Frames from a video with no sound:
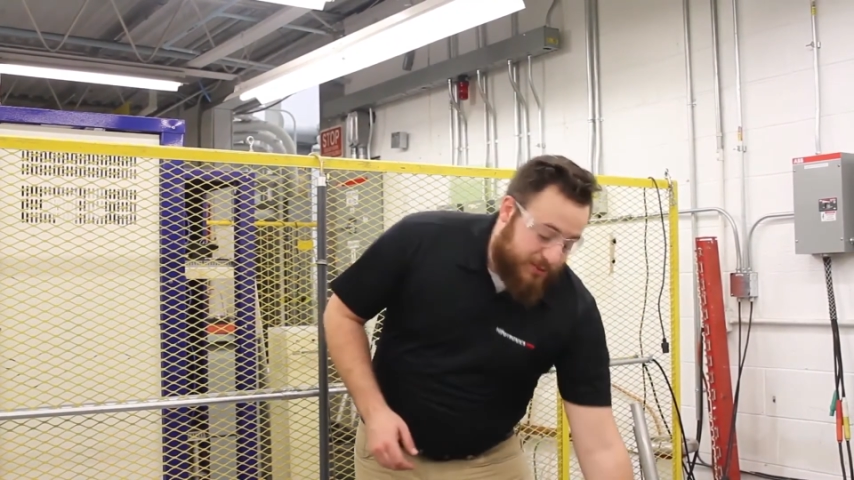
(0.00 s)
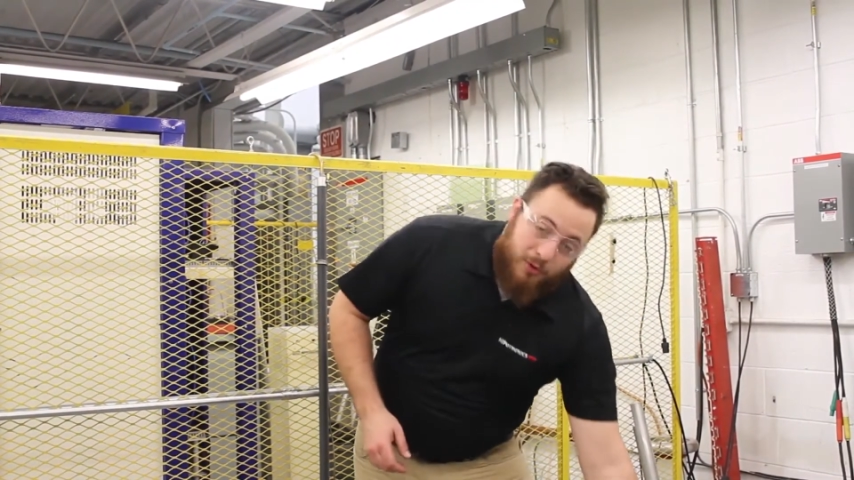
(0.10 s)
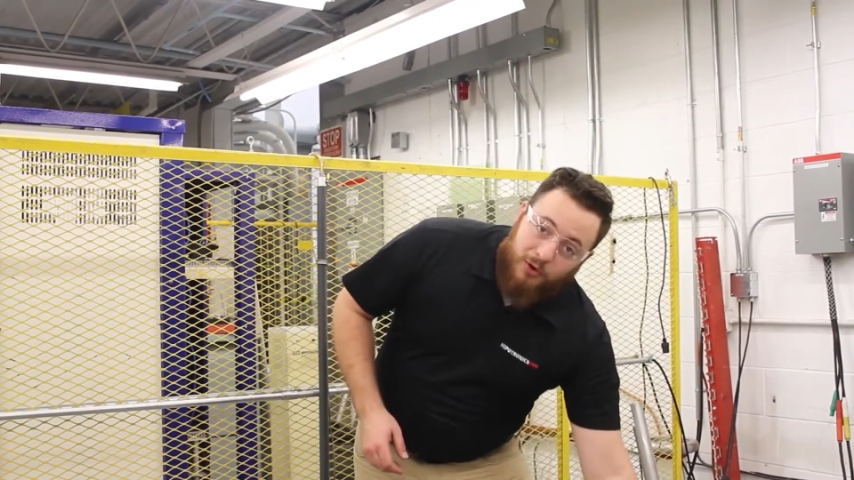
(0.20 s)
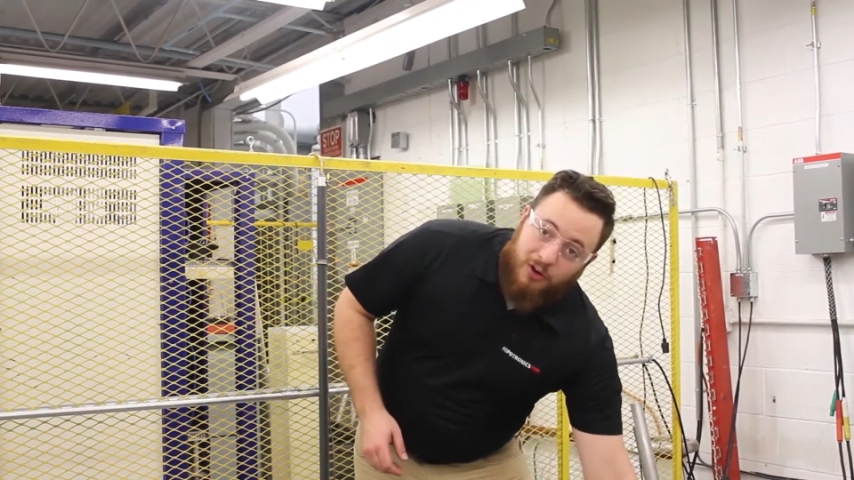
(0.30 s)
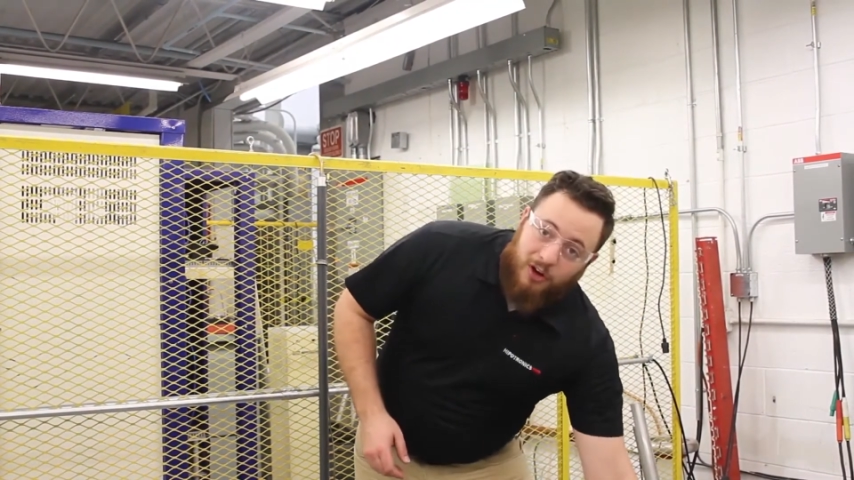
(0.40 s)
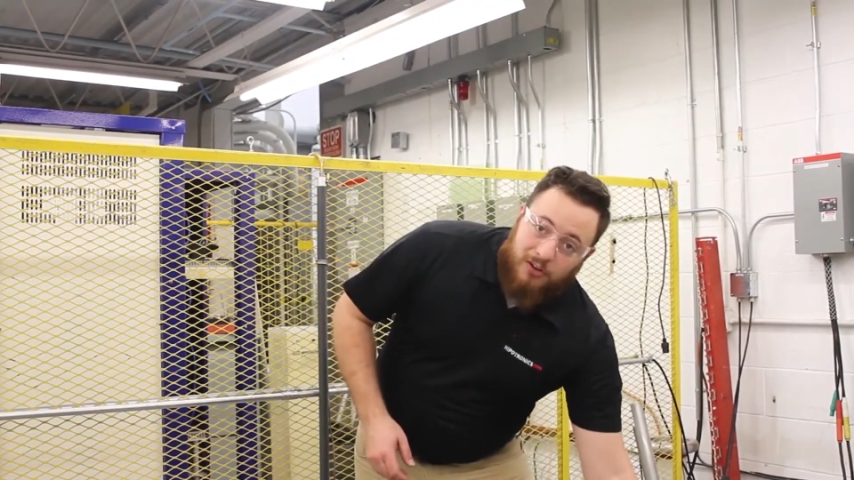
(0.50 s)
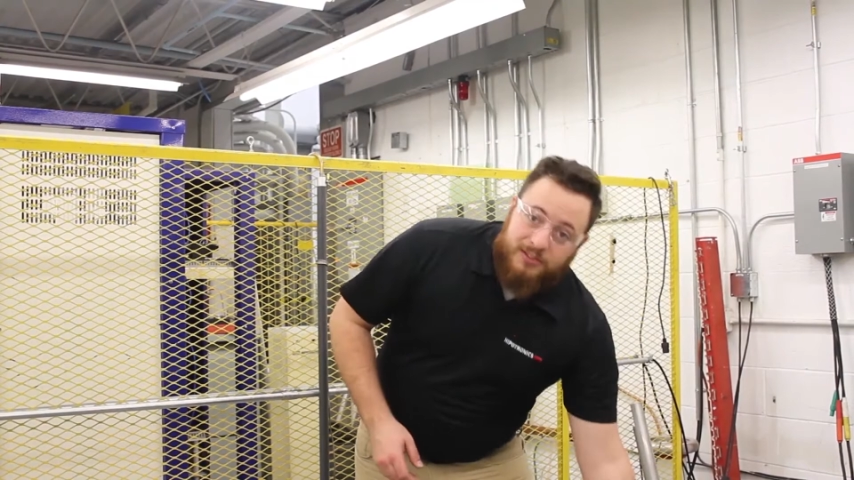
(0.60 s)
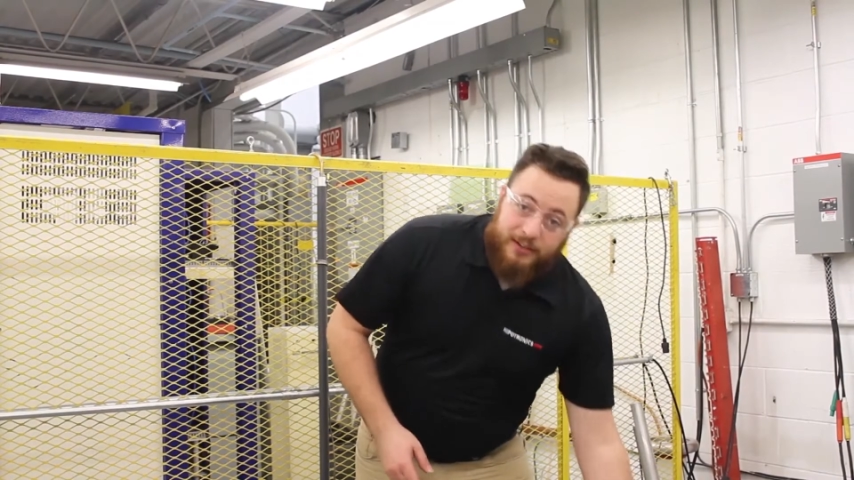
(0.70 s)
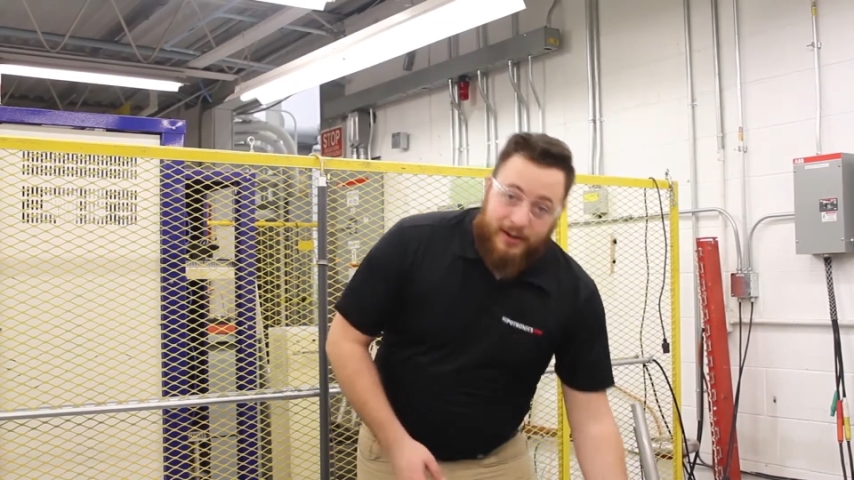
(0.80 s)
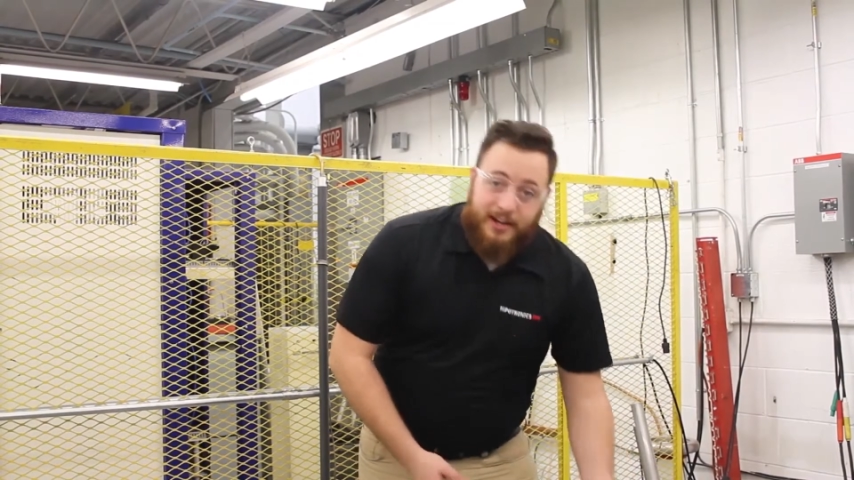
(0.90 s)
protocols
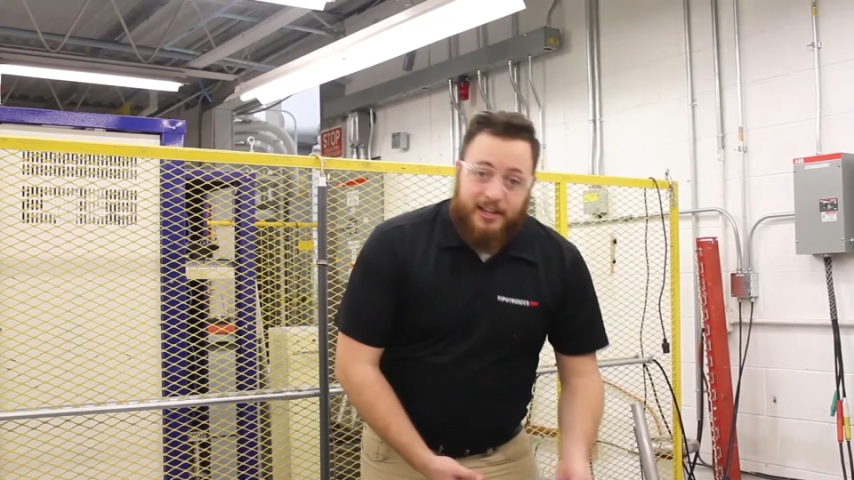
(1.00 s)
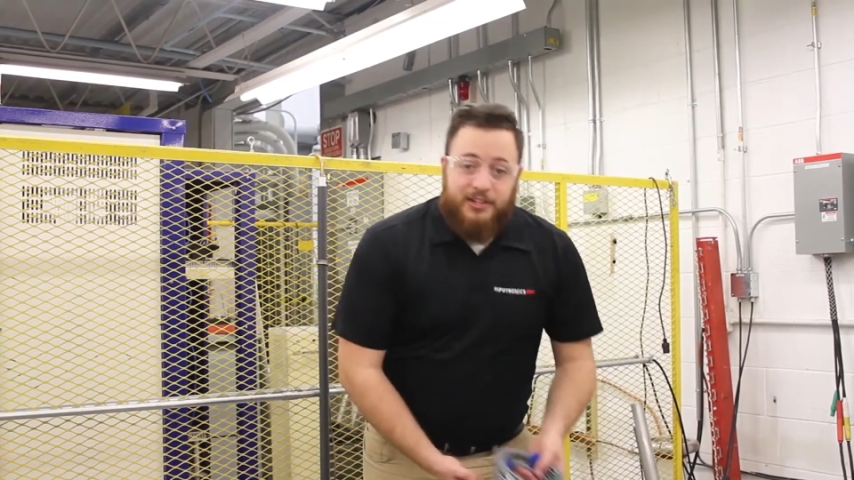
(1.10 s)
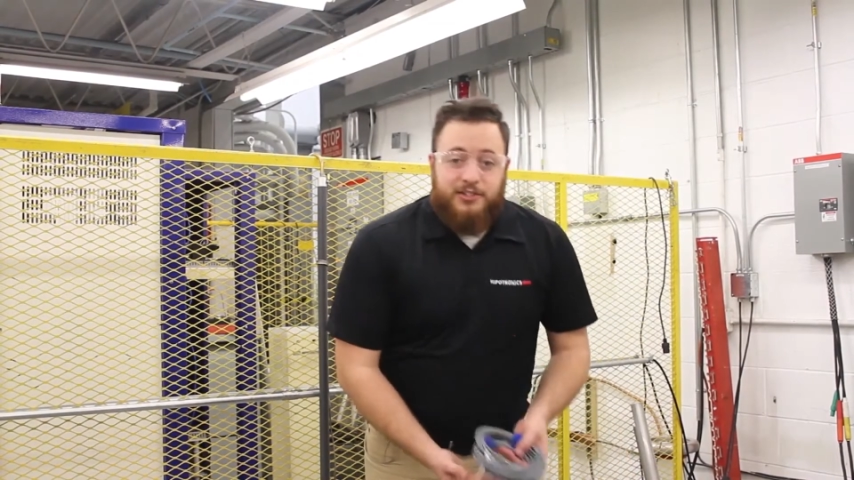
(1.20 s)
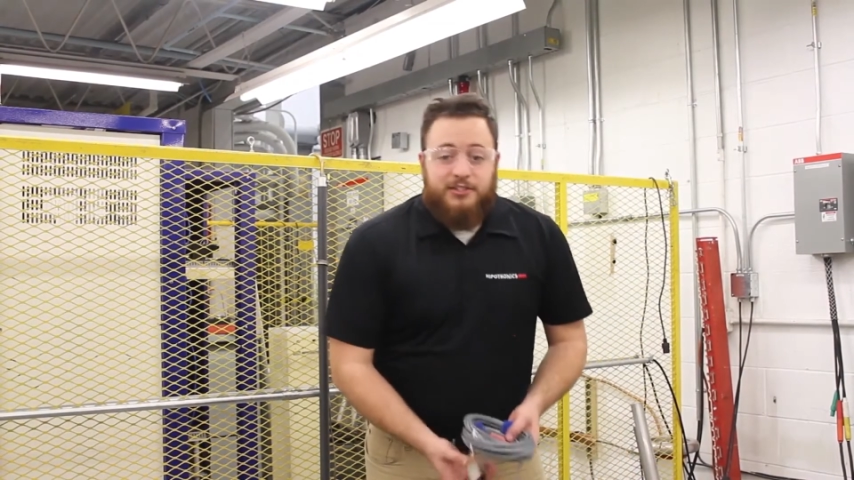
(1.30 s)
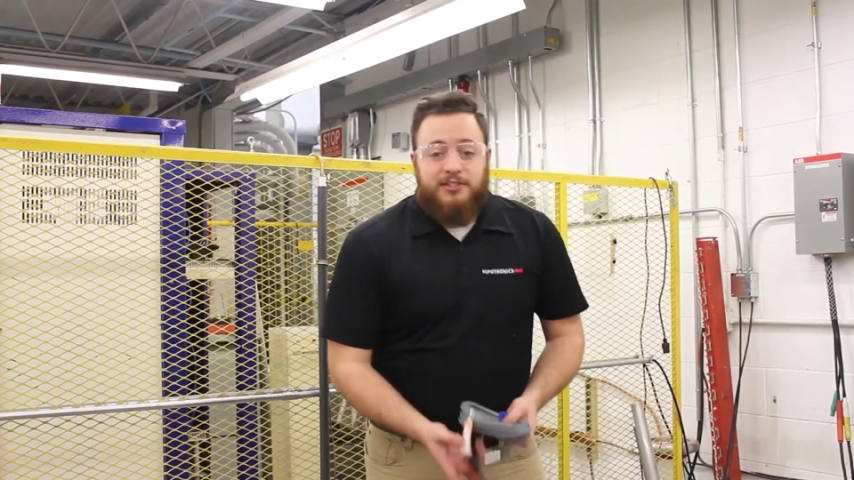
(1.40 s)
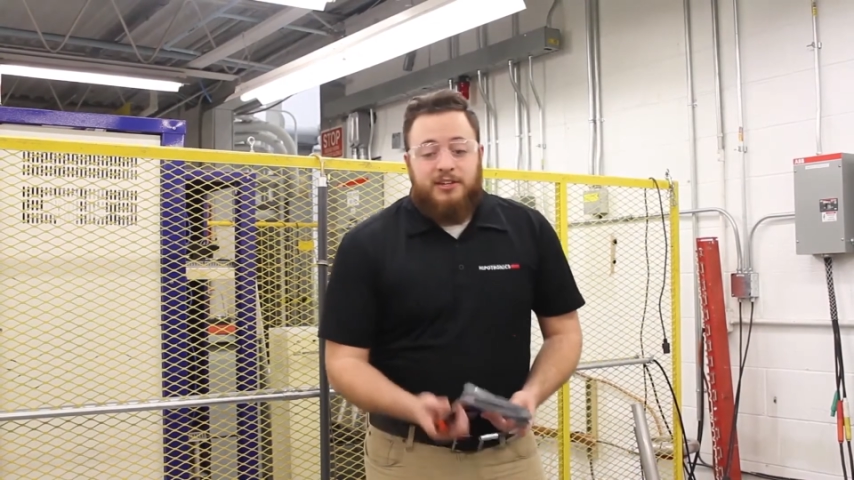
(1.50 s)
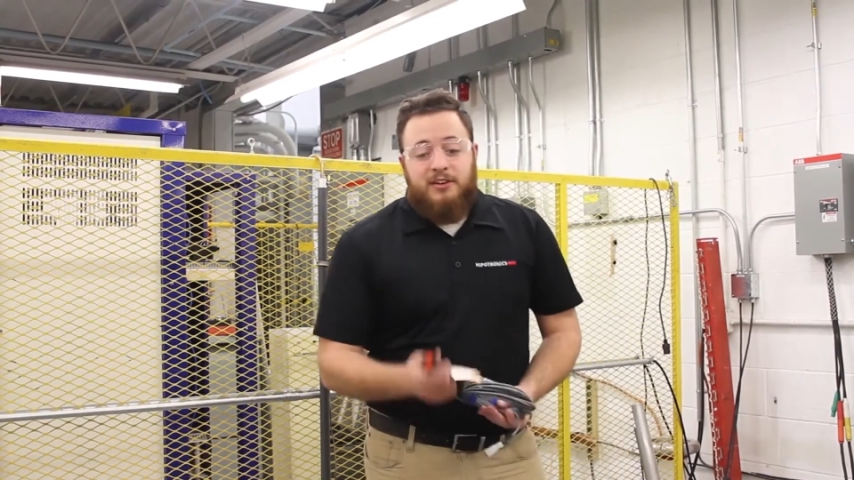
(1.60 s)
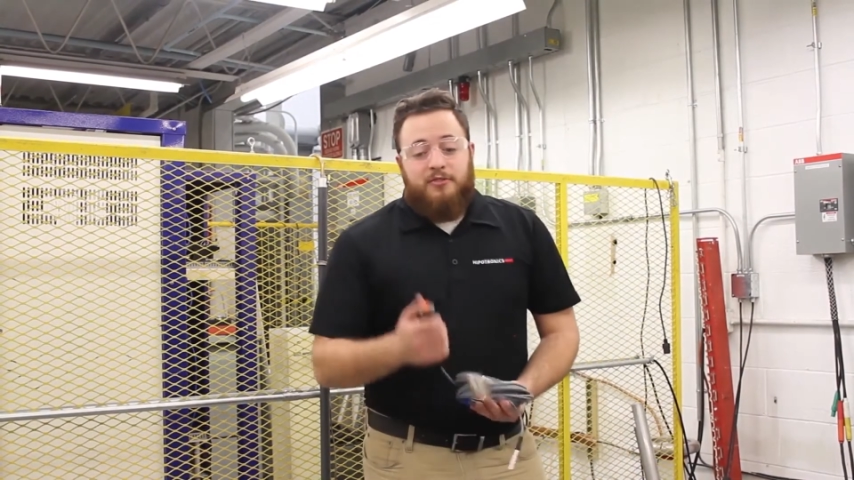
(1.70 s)
and regulations